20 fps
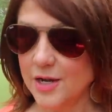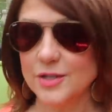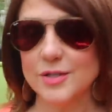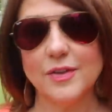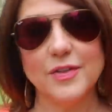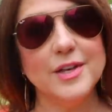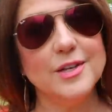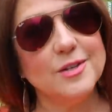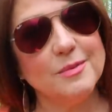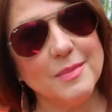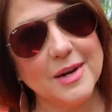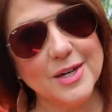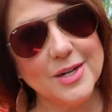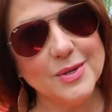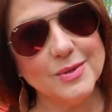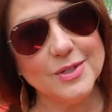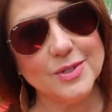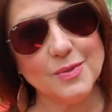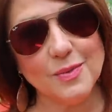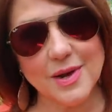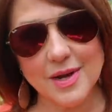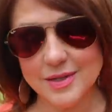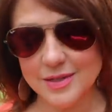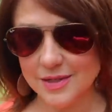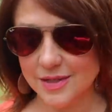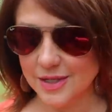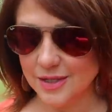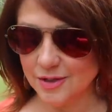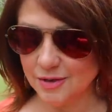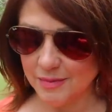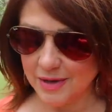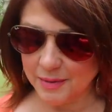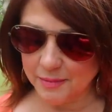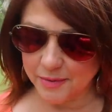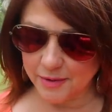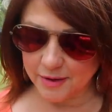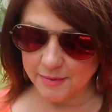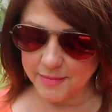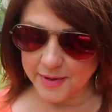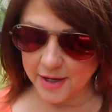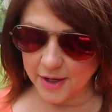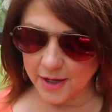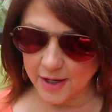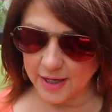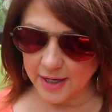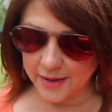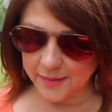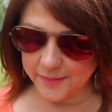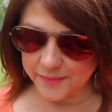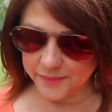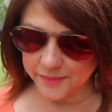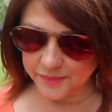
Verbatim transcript: So these are my newest ones. These are my Burberry.